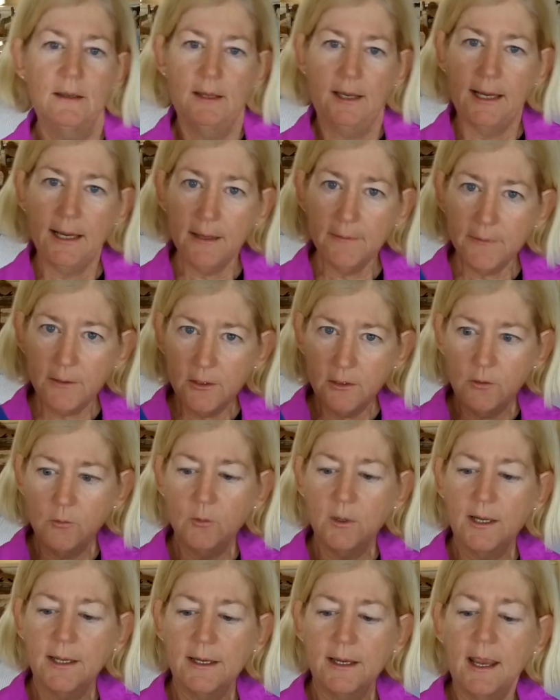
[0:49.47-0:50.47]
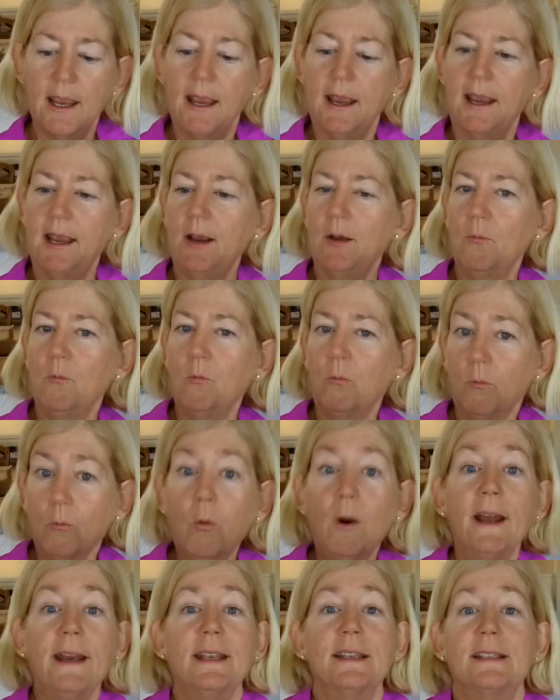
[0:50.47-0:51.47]
and the new one, and
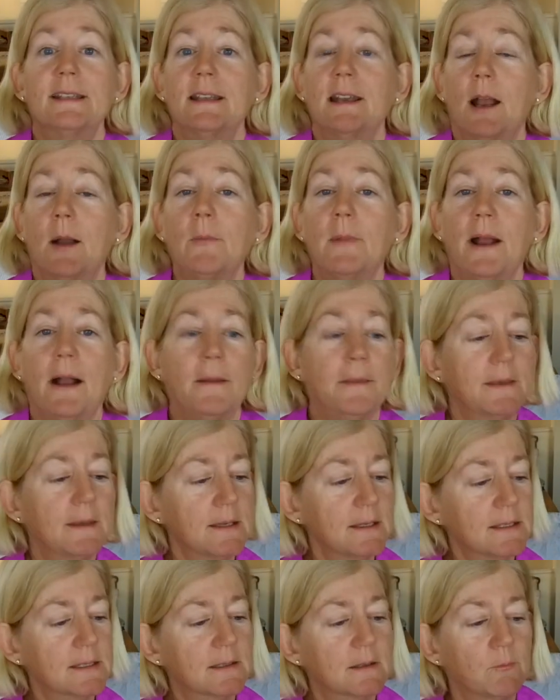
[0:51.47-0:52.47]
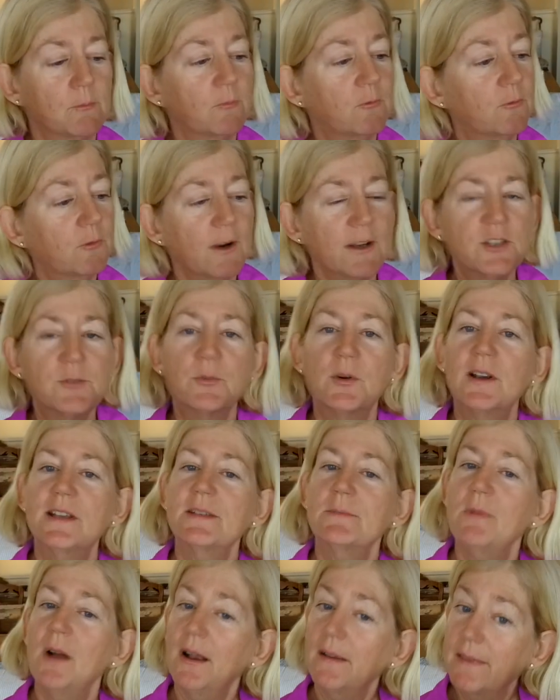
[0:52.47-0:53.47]
what is it about this French
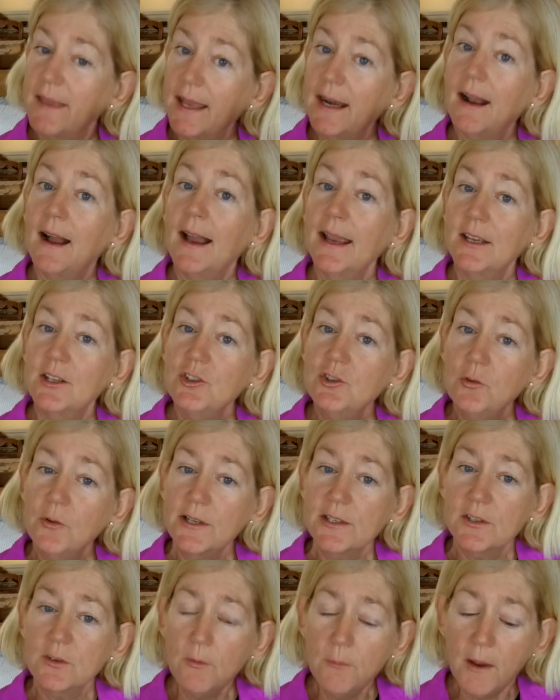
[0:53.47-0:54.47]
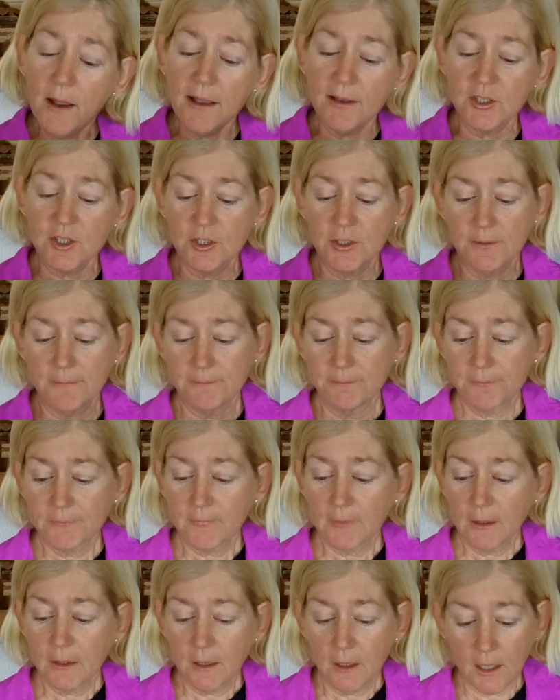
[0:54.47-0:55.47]
press mug that I enjoy so much.
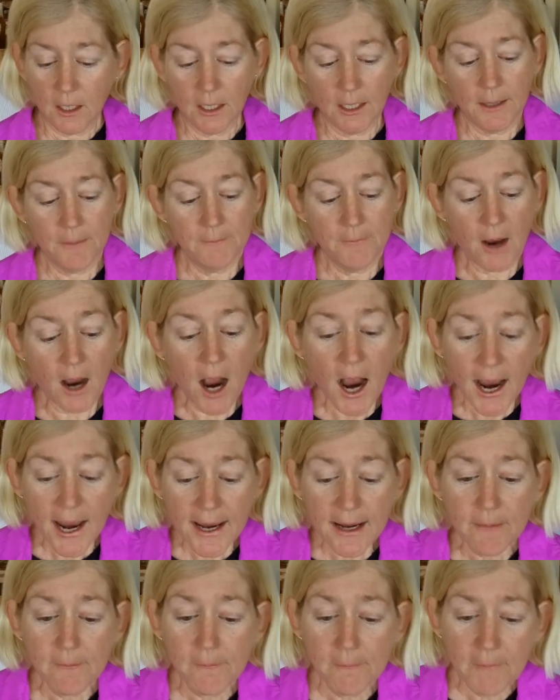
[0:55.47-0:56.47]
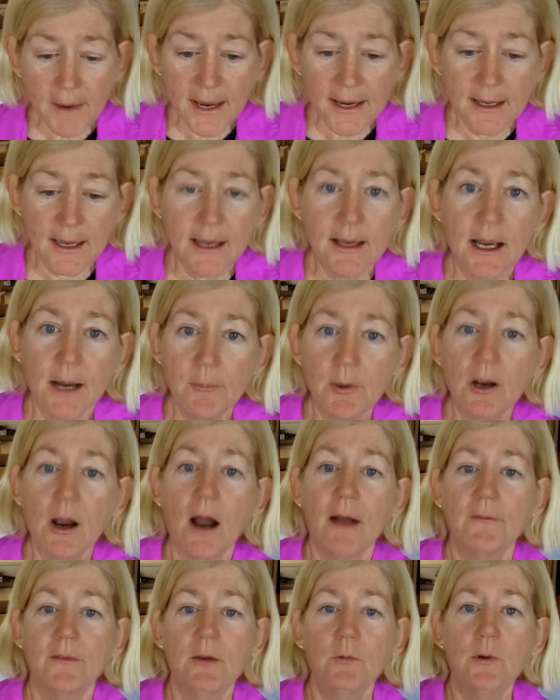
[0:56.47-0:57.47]
I make a cup of
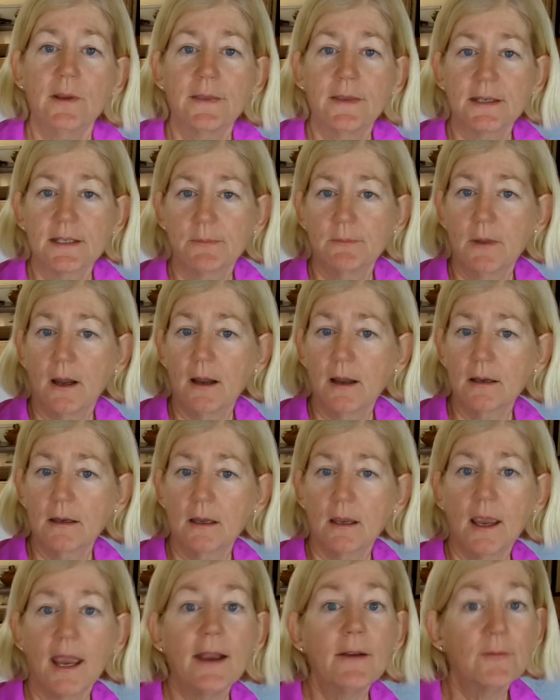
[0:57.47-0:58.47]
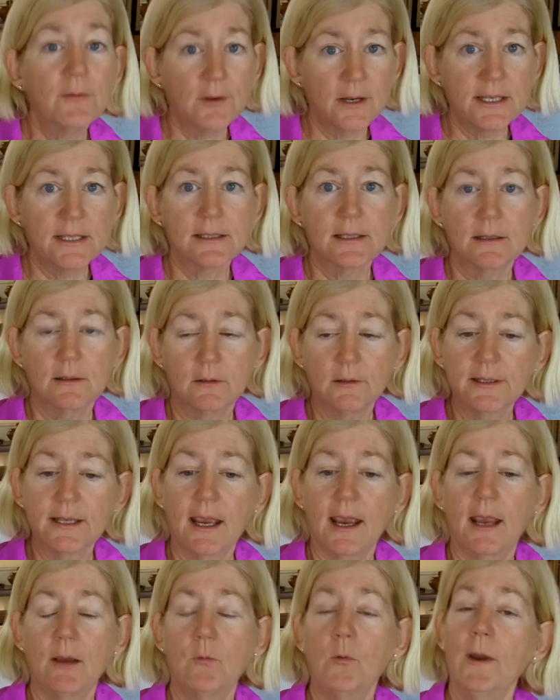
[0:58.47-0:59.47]
coffee with this mug every single
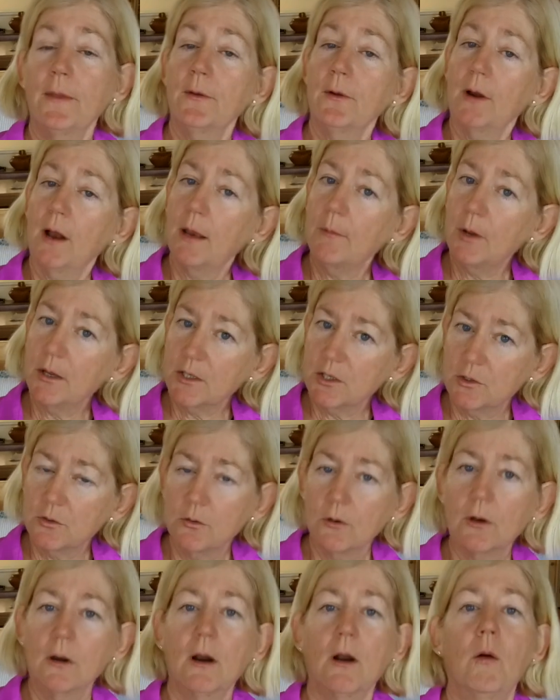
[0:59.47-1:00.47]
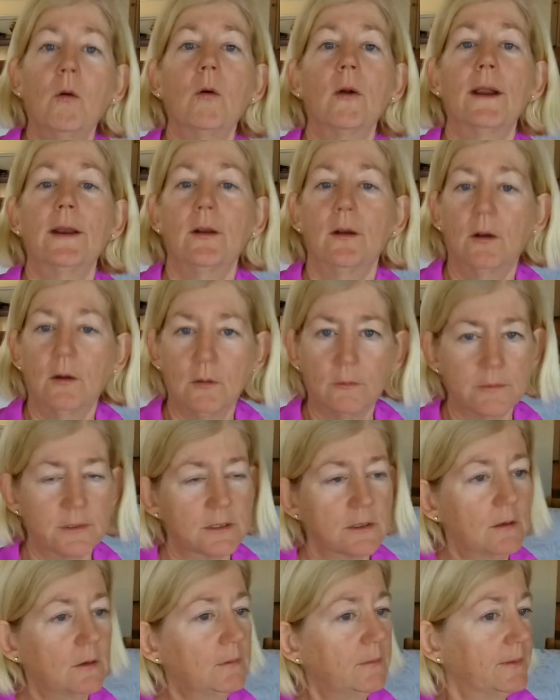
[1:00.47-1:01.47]
day, whether I'm on tour or at home.
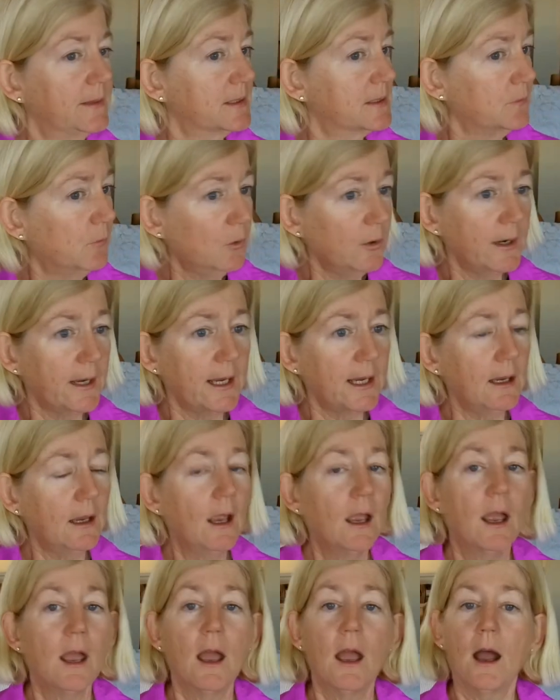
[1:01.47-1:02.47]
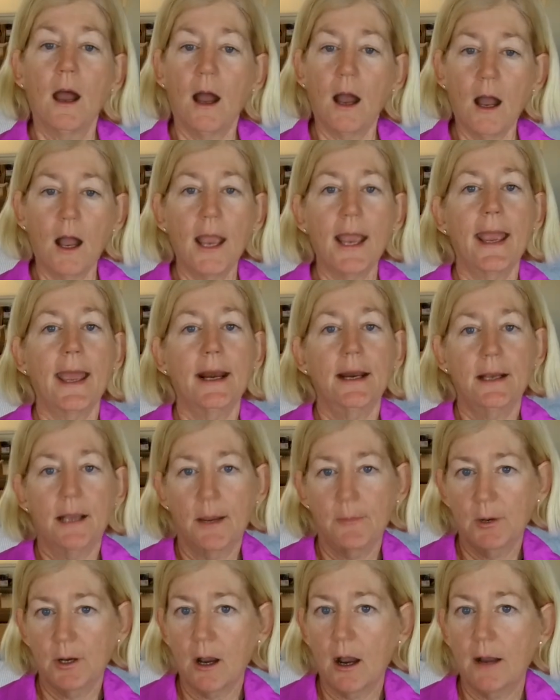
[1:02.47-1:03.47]
So this morning I had a
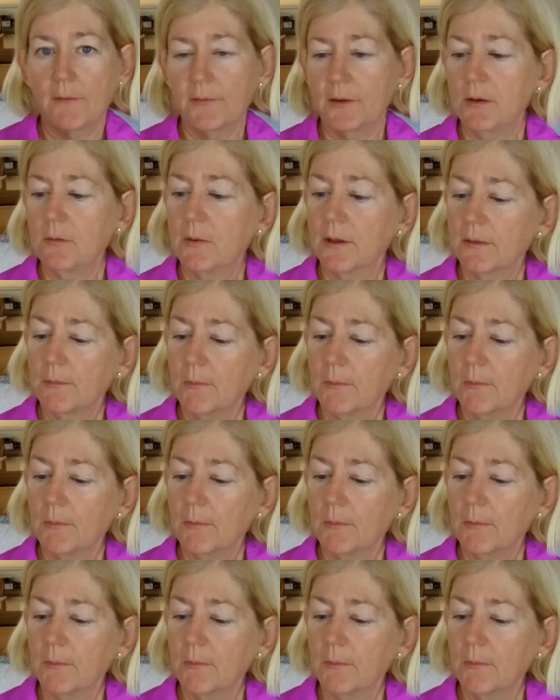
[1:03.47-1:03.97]
cup of coffee with